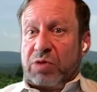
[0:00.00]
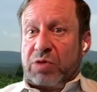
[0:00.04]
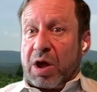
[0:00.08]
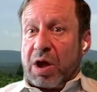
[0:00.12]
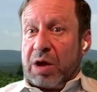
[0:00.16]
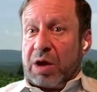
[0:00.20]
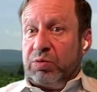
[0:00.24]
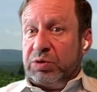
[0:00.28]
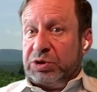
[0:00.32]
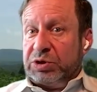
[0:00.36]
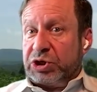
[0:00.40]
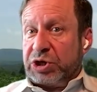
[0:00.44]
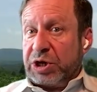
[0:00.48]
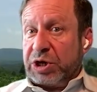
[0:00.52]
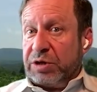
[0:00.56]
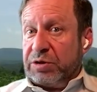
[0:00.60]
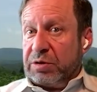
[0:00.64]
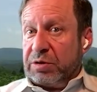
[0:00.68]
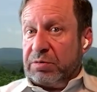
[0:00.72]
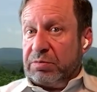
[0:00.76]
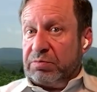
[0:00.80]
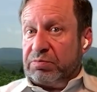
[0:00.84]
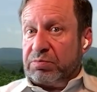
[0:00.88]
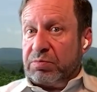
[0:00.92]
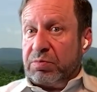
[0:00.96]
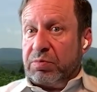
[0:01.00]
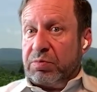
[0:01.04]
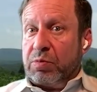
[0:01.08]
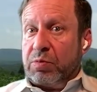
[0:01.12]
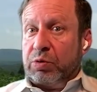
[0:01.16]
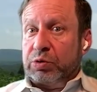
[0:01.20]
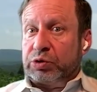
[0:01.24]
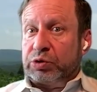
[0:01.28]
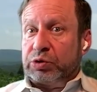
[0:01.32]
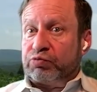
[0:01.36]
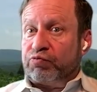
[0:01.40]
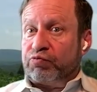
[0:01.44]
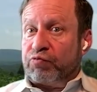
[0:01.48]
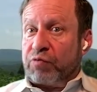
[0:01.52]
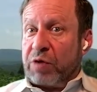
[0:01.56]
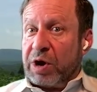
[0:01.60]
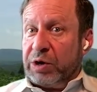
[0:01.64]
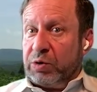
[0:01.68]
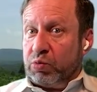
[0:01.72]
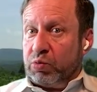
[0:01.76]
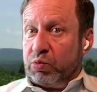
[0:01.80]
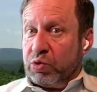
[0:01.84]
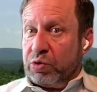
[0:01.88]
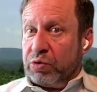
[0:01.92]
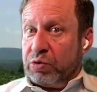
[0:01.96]
I would say the most
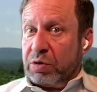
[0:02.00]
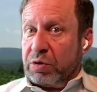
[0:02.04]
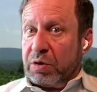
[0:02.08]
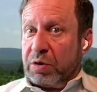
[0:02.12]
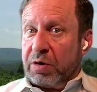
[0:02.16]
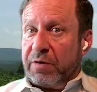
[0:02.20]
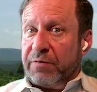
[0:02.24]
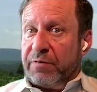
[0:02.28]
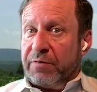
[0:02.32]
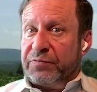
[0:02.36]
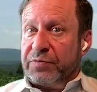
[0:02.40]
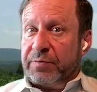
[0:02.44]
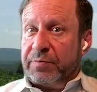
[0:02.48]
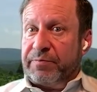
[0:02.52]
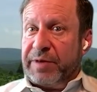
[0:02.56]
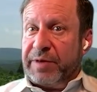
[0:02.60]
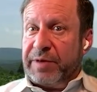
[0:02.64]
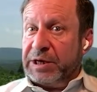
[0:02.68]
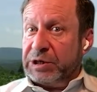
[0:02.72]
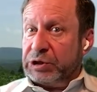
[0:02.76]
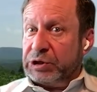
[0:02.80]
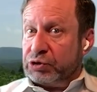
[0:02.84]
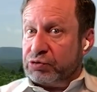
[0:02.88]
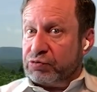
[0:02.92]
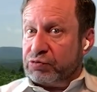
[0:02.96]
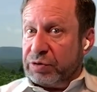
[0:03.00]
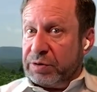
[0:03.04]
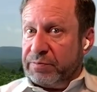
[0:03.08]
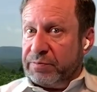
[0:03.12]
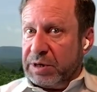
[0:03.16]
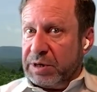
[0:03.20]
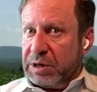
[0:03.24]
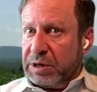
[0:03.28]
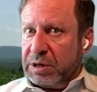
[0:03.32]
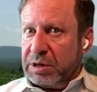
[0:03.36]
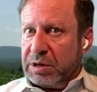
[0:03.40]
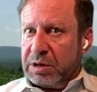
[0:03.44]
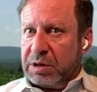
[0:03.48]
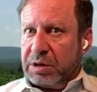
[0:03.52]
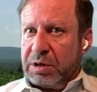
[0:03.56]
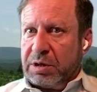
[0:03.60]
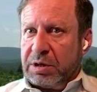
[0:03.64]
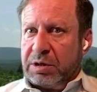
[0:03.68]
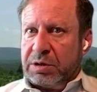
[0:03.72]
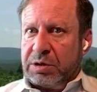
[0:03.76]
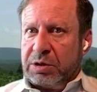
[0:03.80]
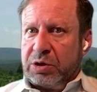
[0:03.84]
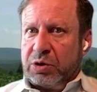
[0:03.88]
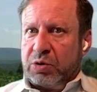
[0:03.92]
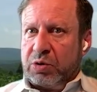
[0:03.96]
rightward of the mainstream media
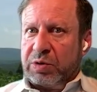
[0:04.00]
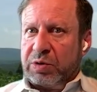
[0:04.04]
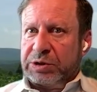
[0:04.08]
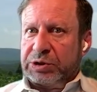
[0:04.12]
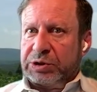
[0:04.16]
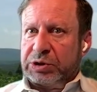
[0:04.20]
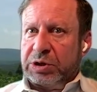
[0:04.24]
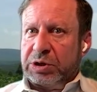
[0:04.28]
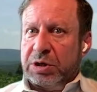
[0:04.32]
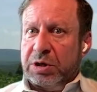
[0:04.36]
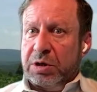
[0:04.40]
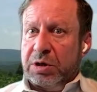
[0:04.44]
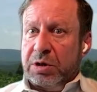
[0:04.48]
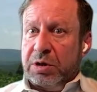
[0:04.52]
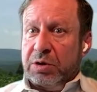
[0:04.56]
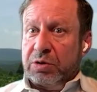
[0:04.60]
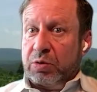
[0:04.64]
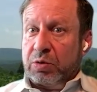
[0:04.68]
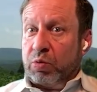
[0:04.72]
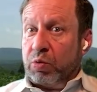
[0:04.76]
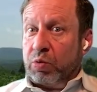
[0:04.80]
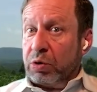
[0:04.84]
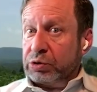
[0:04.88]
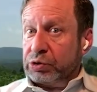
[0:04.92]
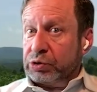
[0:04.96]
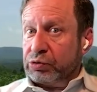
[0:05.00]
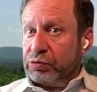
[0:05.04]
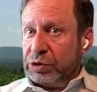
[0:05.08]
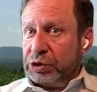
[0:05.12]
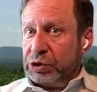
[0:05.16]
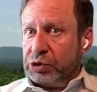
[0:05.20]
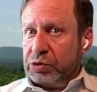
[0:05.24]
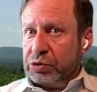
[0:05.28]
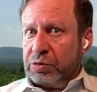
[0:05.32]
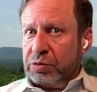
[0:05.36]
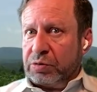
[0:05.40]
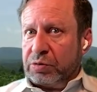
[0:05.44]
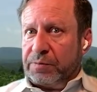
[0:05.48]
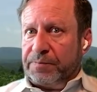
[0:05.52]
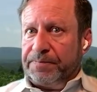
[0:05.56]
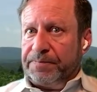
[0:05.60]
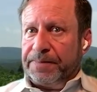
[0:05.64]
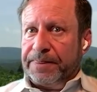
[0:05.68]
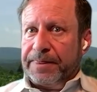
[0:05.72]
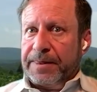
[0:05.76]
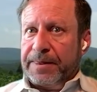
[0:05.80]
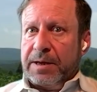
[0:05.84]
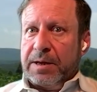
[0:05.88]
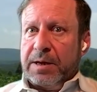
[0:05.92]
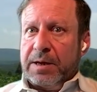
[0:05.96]
in the US, the Wall Street Journal.
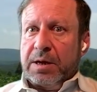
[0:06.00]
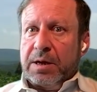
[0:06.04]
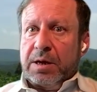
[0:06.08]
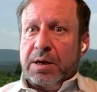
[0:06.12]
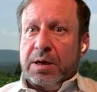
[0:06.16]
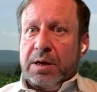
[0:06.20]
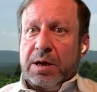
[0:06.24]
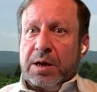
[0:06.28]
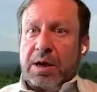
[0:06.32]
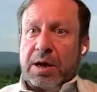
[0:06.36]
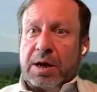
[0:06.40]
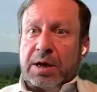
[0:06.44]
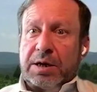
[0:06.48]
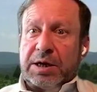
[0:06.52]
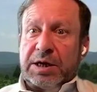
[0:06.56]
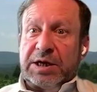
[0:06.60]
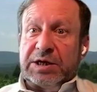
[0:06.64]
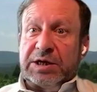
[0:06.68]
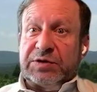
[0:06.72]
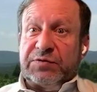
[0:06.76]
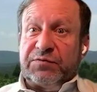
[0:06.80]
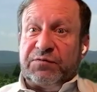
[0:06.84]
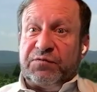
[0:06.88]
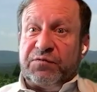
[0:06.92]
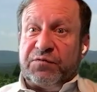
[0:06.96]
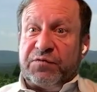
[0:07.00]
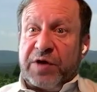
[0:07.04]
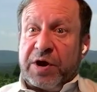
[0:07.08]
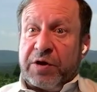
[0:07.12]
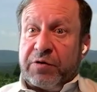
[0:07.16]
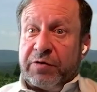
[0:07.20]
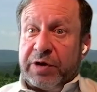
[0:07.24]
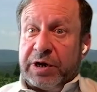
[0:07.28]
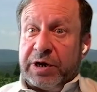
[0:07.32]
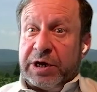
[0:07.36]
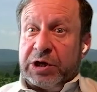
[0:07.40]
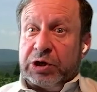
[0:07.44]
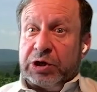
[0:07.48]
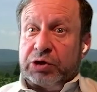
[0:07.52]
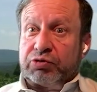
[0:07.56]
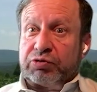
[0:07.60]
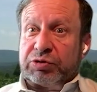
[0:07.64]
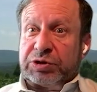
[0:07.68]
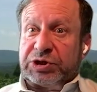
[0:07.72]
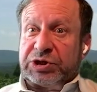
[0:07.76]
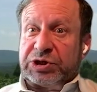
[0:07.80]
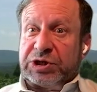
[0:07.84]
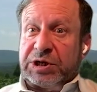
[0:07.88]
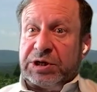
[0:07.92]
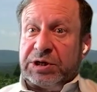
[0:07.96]
And it's very
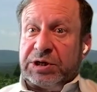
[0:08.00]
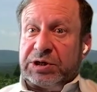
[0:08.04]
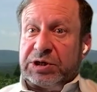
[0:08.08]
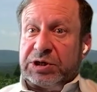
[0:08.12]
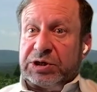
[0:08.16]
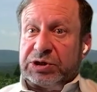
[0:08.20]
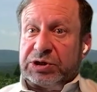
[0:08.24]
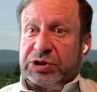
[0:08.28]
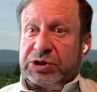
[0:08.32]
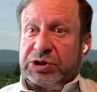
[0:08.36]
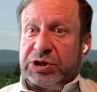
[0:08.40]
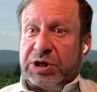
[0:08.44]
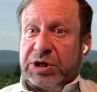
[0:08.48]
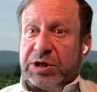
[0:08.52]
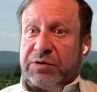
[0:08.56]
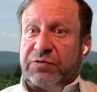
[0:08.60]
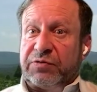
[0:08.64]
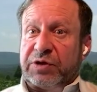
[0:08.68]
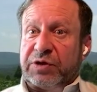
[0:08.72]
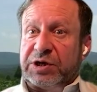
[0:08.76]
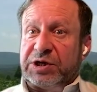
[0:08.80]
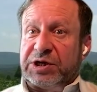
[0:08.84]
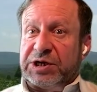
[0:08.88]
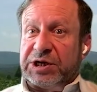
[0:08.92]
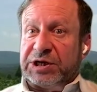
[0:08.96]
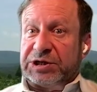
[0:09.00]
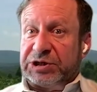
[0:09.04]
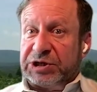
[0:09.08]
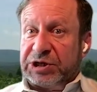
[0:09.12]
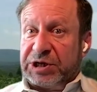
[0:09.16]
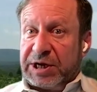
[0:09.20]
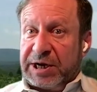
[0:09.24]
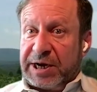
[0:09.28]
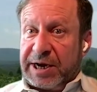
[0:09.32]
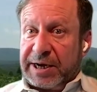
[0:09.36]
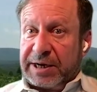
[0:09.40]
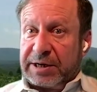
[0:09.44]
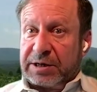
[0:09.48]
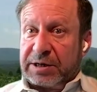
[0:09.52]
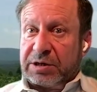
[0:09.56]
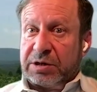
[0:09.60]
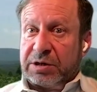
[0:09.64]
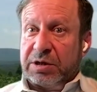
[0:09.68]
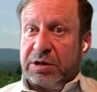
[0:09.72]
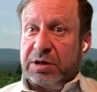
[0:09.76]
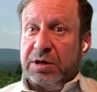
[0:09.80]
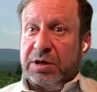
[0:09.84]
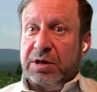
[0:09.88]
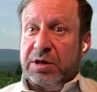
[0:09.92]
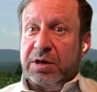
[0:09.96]
interesting to see the disconnect
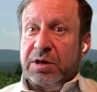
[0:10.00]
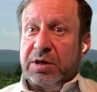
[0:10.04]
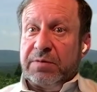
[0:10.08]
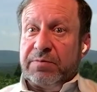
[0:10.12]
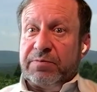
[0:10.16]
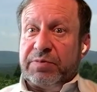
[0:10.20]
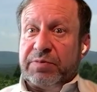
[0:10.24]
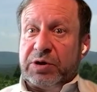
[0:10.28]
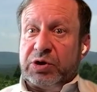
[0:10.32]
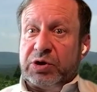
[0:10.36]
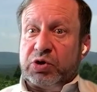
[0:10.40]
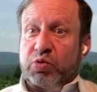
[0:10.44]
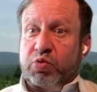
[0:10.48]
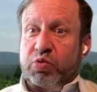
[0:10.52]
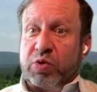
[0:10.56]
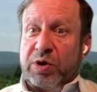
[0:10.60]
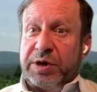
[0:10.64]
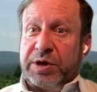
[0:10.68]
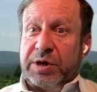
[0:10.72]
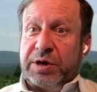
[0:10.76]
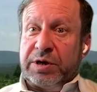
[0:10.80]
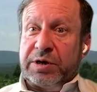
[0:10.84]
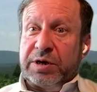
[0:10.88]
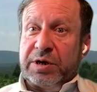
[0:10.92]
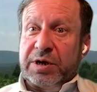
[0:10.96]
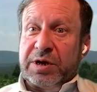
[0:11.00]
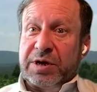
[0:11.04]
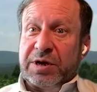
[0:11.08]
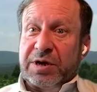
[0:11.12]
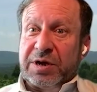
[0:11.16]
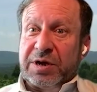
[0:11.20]
between